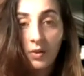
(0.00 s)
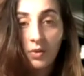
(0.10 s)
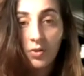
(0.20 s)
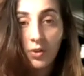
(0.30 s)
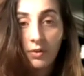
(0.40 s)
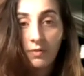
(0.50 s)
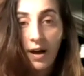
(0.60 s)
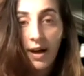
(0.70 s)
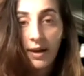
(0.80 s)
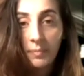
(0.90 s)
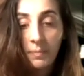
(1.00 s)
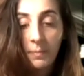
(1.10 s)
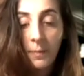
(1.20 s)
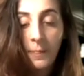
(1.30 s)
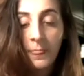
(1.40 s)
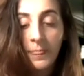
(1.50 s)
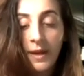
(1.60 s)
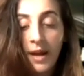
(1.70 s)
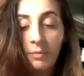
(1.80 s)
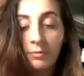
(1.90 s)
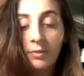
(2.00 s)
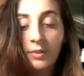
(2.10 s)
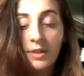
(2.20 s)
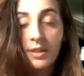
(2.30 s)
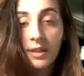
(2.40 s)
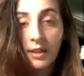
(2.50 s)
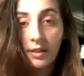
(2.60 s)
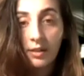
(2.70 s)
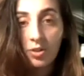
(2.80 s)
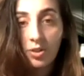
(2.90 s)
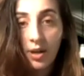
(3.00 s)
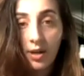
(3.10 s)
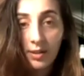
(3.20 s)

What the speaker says: certify that I'm fluent in English and